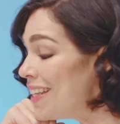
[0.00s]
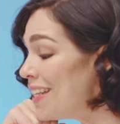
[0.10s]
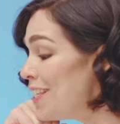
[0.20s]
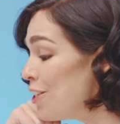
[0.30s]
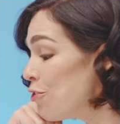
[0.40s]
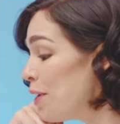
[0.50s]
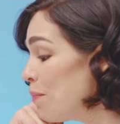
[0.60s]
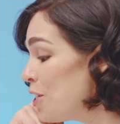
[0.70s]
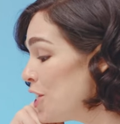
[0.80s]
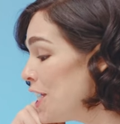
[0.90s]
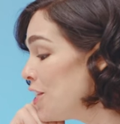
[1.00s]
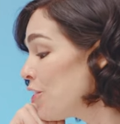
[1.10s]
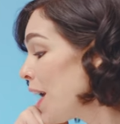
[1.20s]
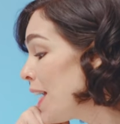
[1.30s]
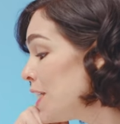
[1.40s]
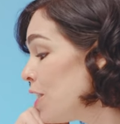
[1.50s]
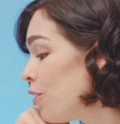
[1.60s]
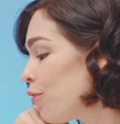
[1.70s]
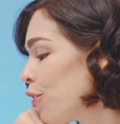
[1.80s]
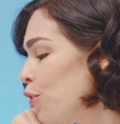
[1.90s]
These dream machines are ideal
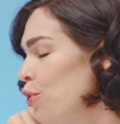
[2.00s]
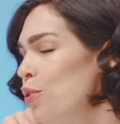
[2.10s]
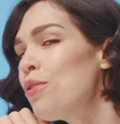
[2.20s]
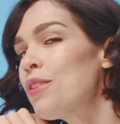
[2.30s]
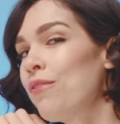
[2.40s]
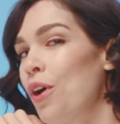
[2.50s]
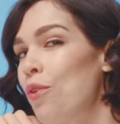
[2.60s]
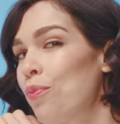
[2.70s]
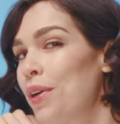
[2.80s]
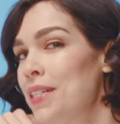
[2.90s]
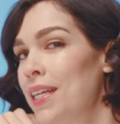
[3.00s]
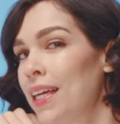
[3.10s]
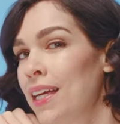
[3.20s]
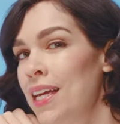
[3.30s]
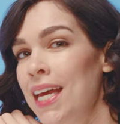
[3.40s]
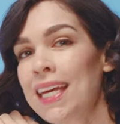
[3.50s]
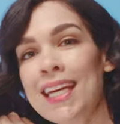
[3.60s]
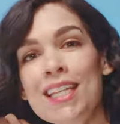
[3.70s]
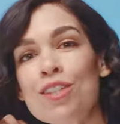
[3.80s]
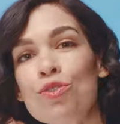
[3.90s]
for oodles of home printing,
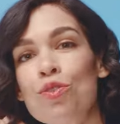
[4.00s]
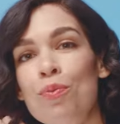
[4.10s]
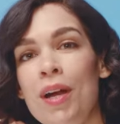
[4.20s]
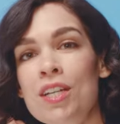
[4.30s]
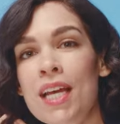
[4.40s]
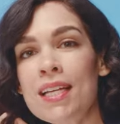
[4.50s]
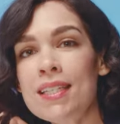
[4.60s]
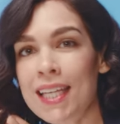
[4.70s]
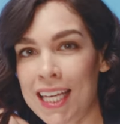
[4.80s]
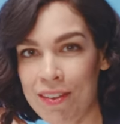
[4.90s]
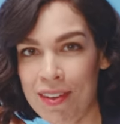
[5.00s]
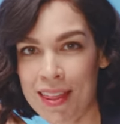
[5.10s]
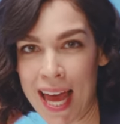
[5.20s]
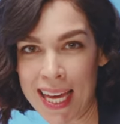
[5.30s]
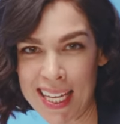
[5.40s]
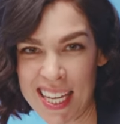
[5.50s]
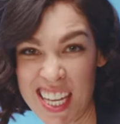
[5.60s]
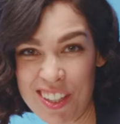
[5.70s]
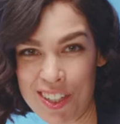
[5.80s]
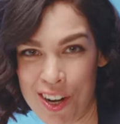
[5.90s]
kids' school projects, even that
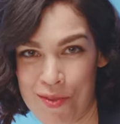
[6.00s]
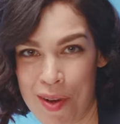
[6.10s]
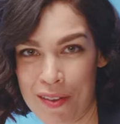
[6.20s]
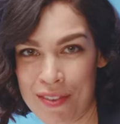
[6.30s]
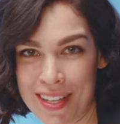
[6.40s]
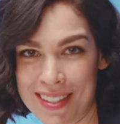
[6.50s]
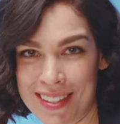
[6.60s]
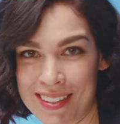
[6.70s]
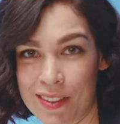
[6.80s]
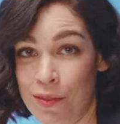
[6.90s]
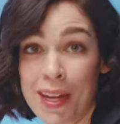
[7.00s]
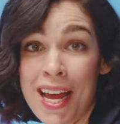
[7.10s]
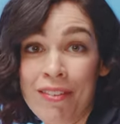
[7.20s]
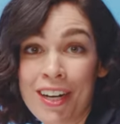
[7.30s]
killer home office. Whatever.